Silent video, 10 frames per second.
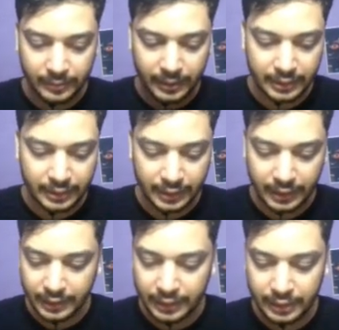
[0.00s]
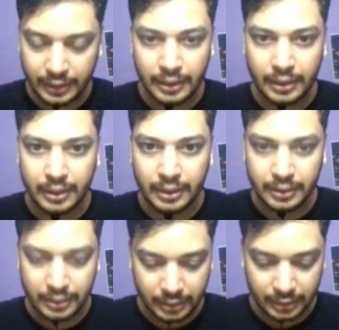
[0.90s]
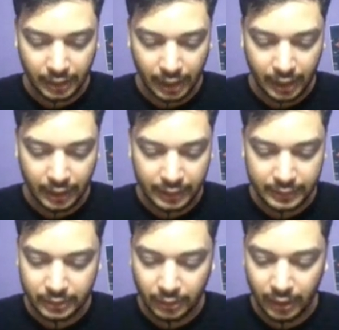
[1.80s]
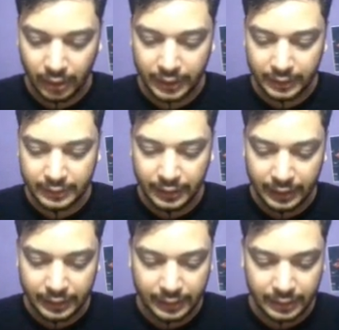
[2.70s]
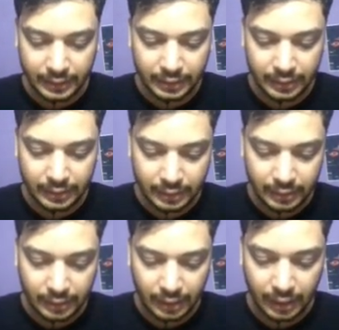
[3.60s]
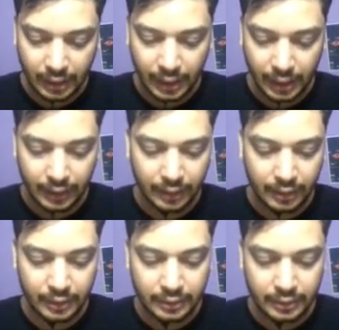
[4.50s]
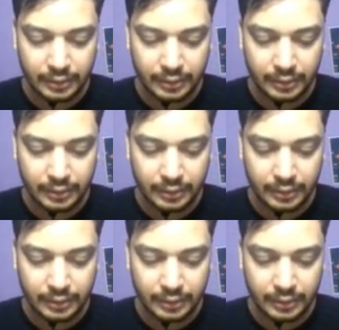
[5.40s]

with it, and let's call it click handler